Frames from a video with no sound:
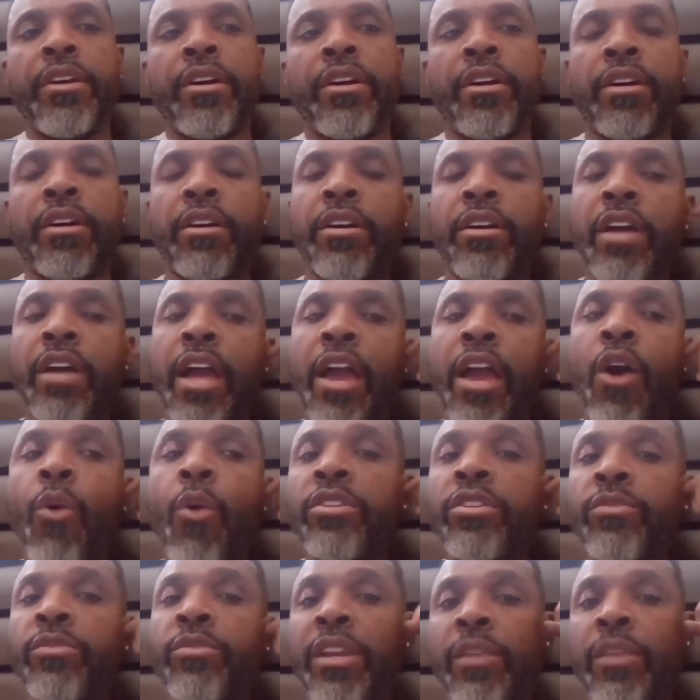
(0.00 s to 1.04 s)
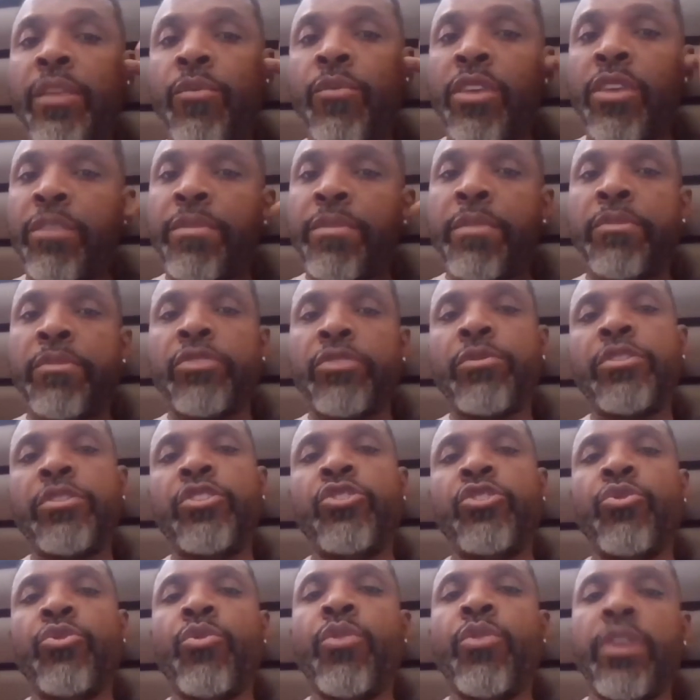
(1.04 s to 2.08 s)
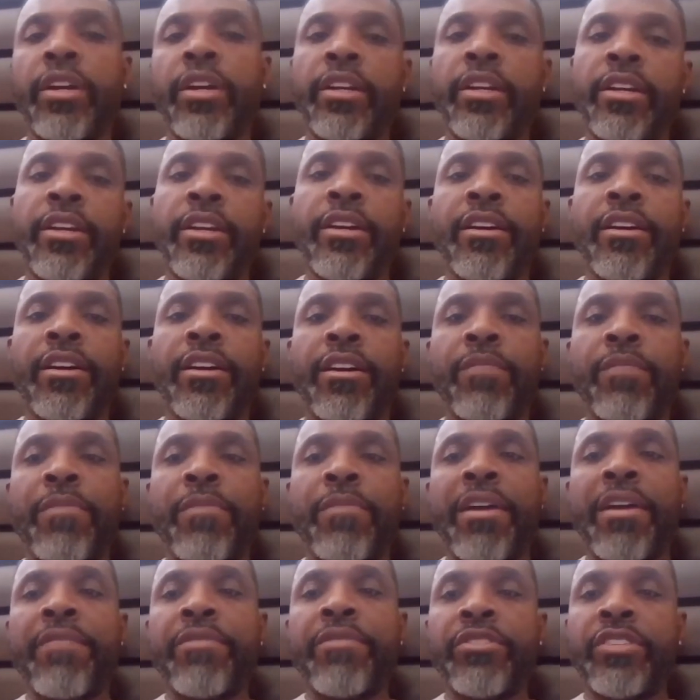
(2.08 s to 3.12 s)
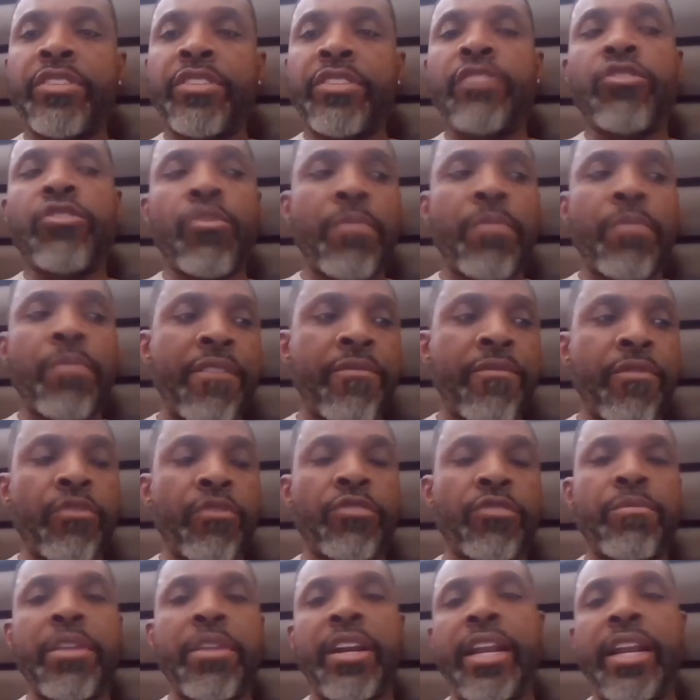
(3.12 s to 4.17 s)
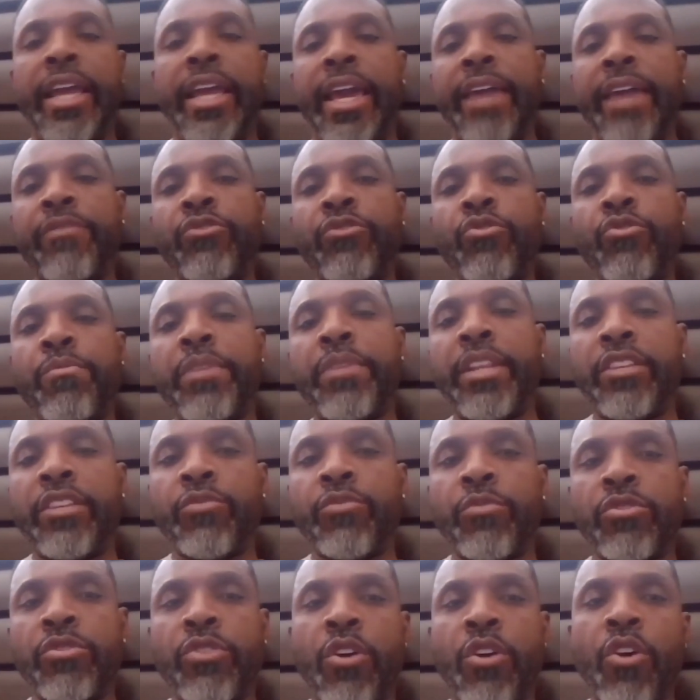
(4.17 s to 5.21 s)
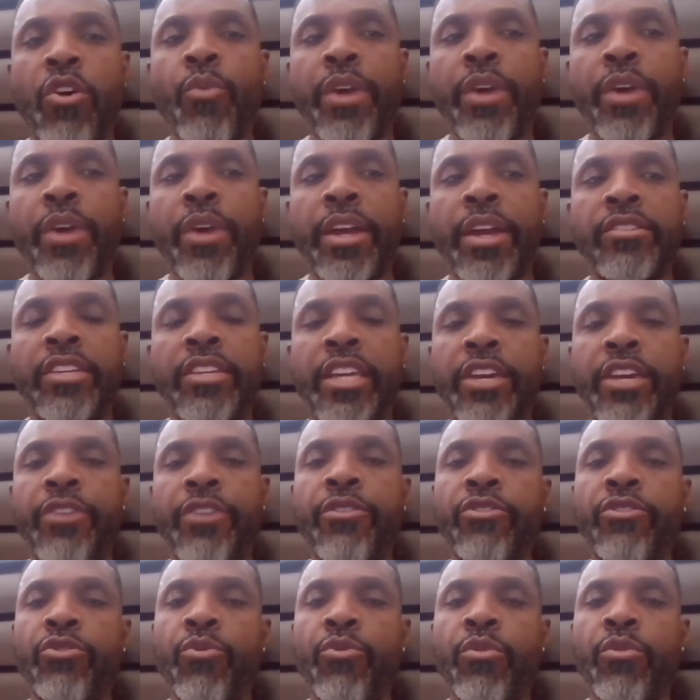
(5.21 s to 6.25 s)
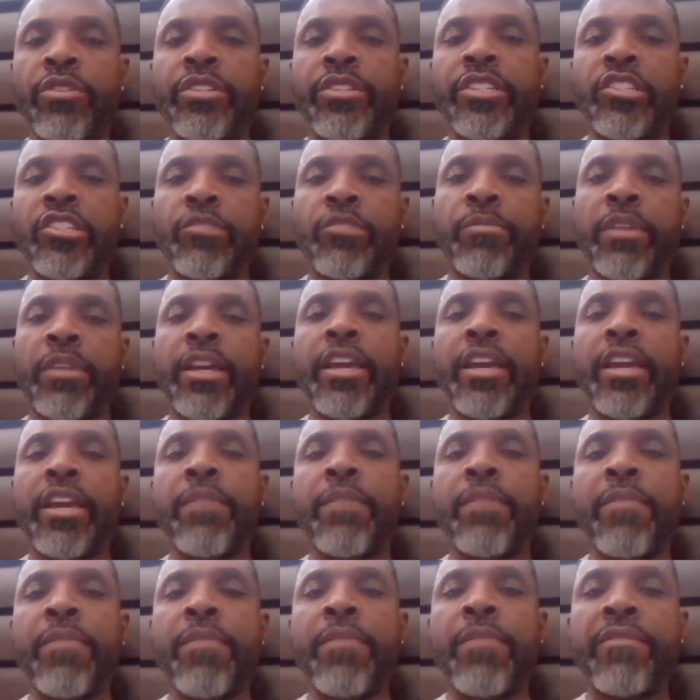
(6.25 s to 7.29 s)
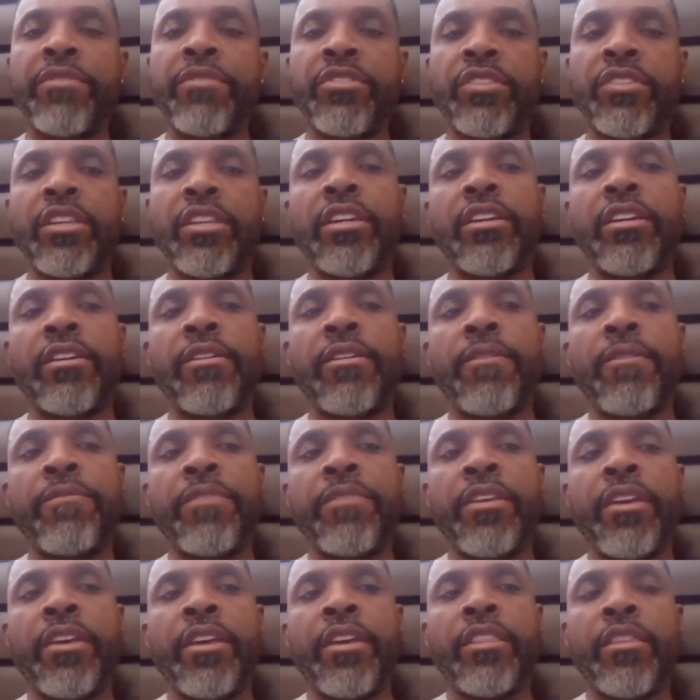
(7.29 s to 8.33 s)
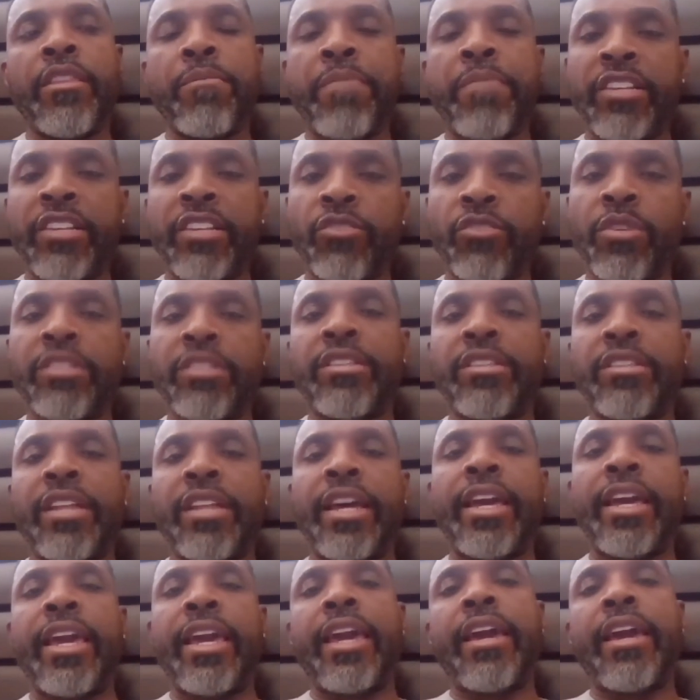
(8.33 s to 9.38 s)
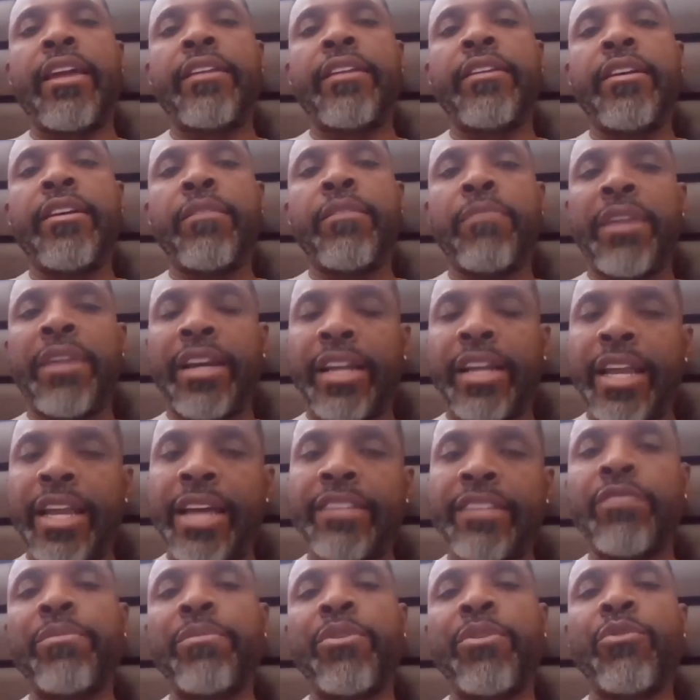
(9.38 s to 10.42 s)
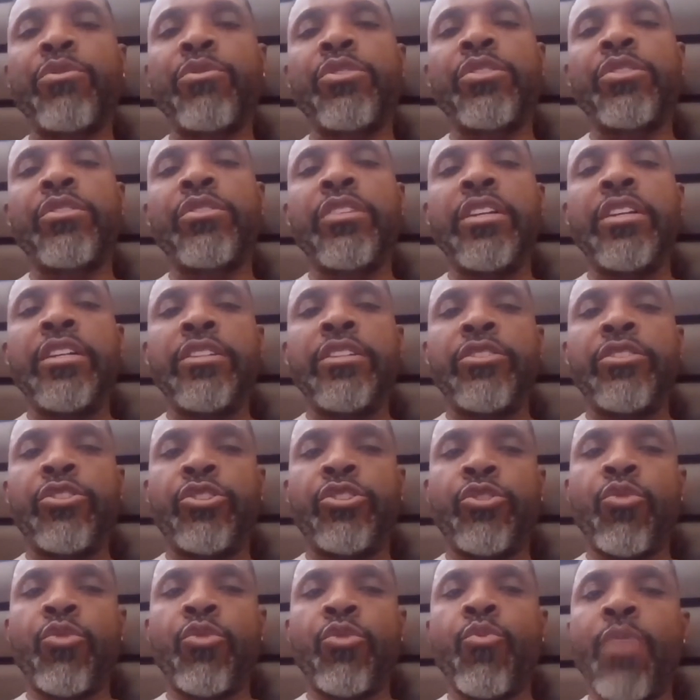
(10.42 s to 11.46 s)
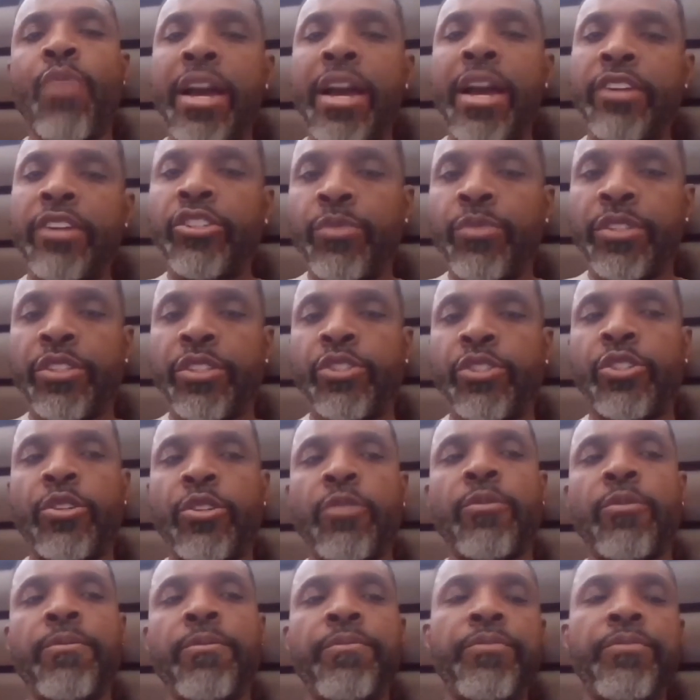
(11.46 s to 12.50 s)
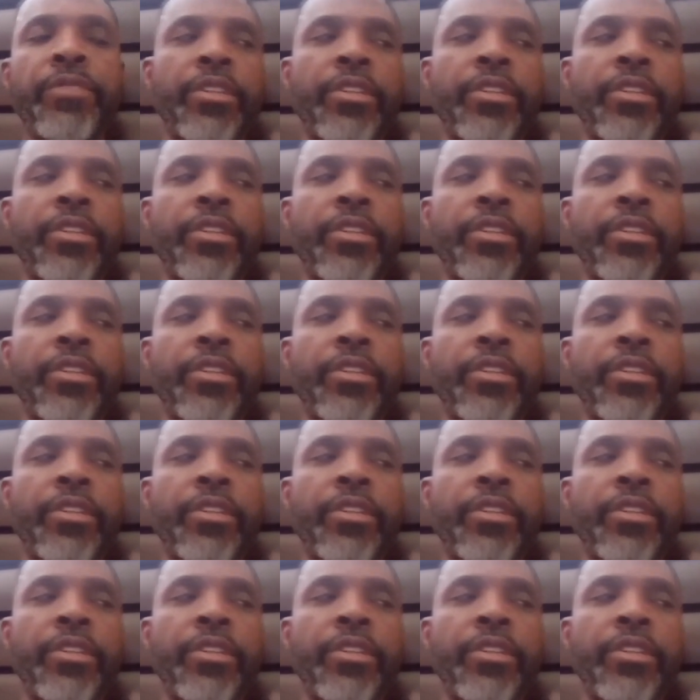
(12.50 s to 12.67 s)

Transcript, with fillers: uh, I always wanted people to enjoy uh, my physique. So my first minute and a half, two minutes was always geared towards displaying my physique, the best ones that I had, my classic poses to show why I should win this show.